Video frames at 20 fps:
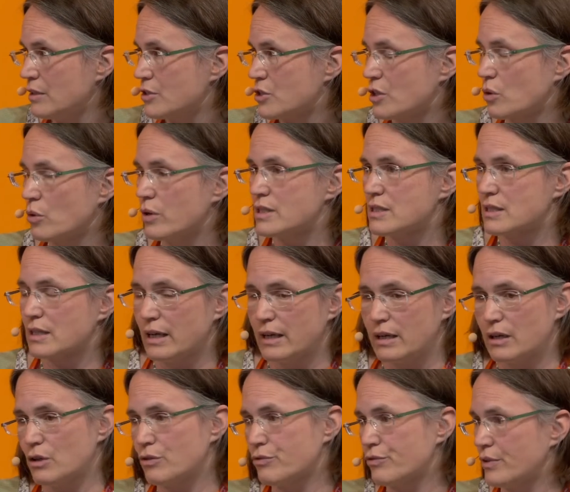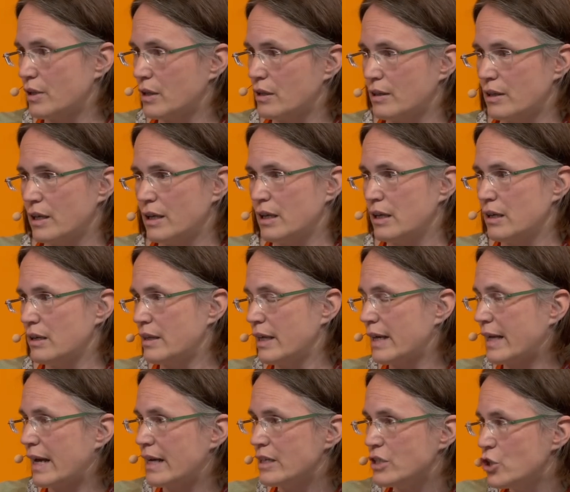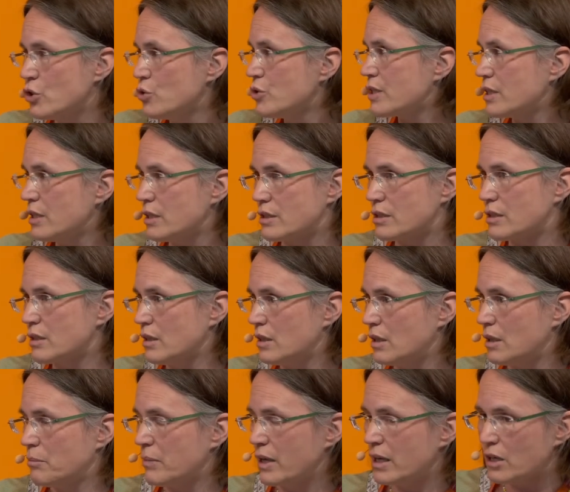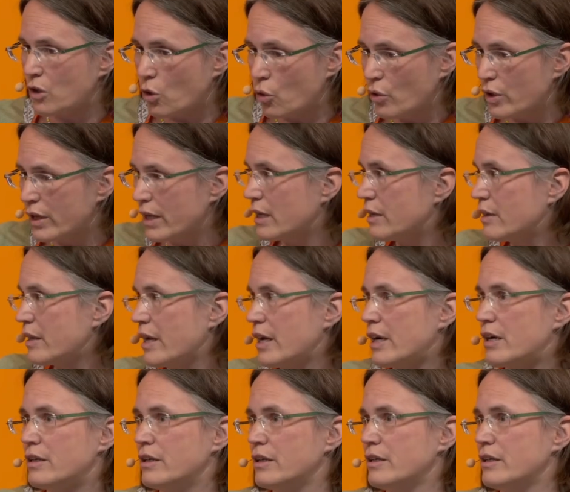So it's kind of, they can use it and only in their